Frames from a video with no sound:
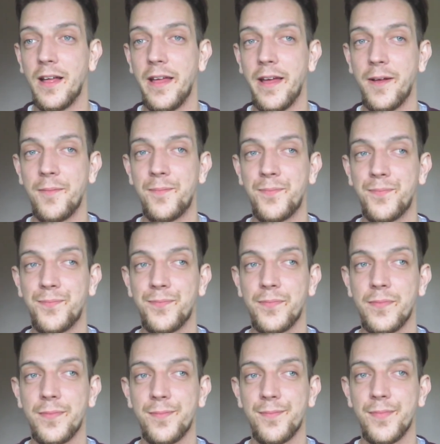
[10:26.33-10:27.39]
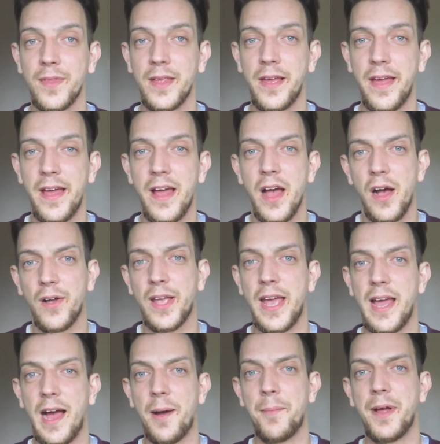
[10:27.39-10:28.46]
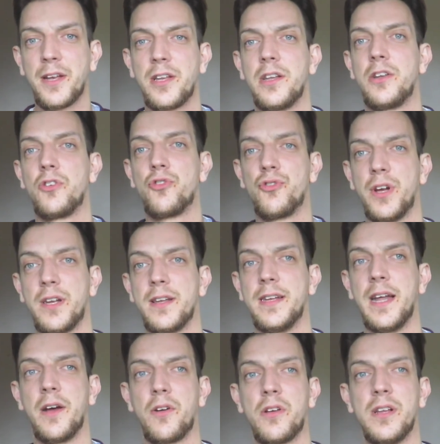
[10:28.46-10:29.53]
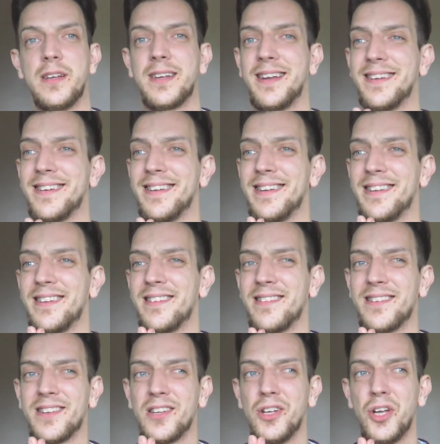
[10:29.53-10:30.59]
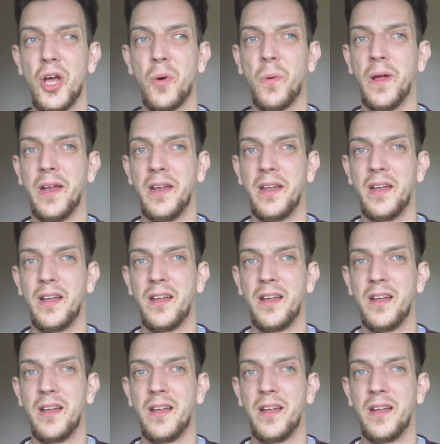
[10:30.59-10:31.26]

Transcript: okay, I'm actually distracted now because it's actually snowing.